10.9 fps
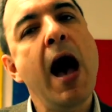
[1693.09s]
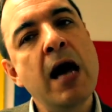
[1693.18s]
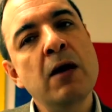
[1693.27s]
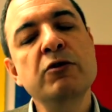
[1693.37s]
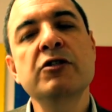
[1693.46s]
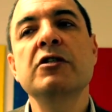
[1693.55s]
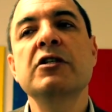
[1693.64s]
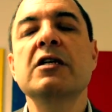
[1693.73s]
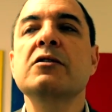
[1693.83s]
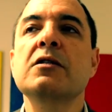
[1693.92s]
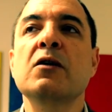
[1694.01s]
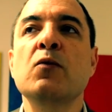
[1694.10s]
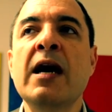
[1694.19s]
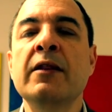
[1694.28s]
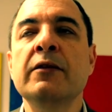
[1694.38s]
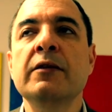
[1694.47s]
I would suggest that
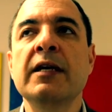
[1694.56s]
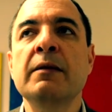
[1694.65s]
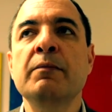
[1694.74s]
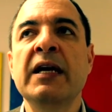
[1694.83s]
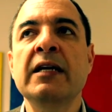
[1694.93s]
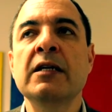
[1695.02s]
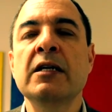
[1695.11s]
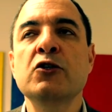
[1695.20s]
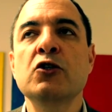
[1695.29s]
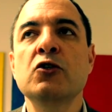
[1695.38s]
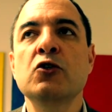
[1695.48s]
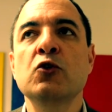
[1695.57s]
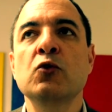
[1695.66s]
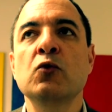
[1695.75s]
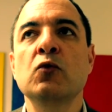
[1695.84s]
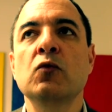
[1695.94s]
rather than pay attention
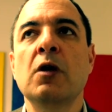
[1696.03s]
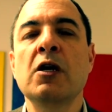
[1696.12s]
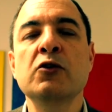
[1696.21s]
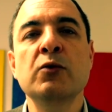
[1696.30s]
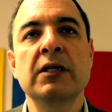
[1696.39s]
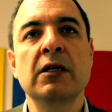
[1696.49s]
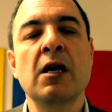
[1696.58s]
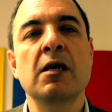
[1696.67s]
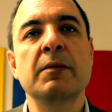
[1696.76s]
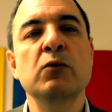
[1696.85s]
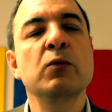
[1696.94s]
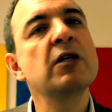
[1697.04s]
to Austrian economists,